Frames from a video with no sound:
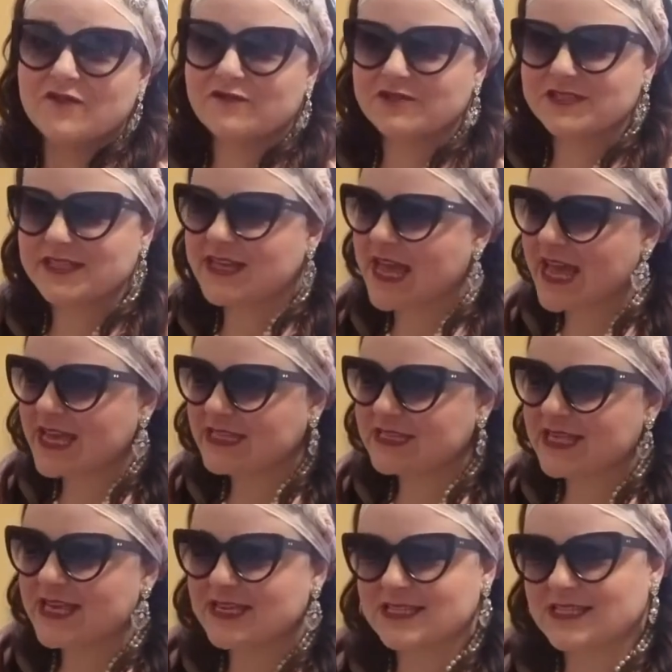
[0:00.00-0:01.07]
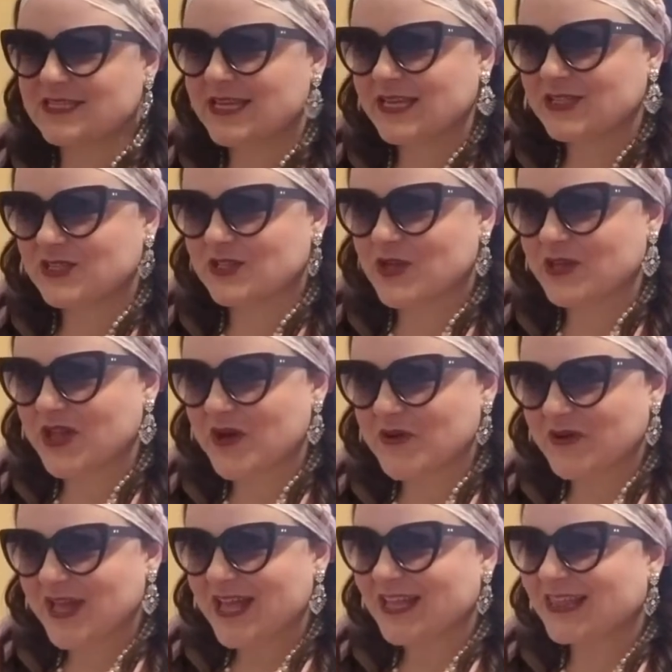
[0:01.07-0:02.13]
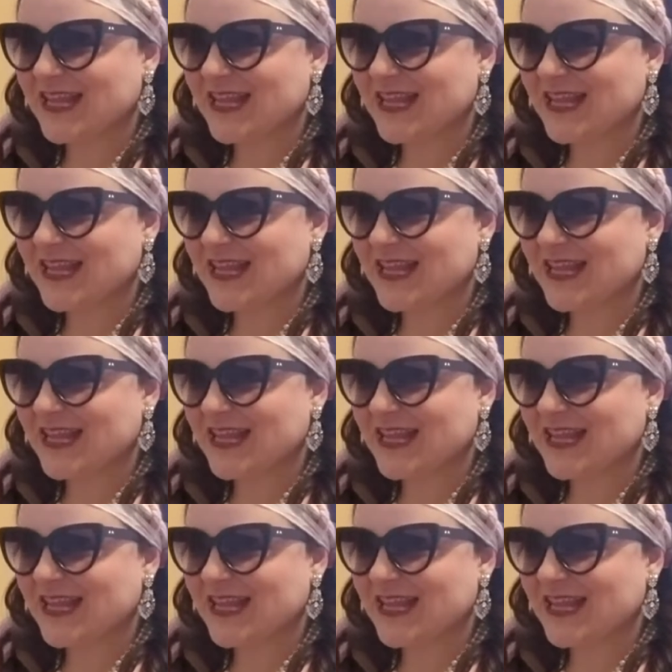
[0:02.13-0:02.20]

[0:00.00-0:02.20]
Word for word: for today's Sink Solo.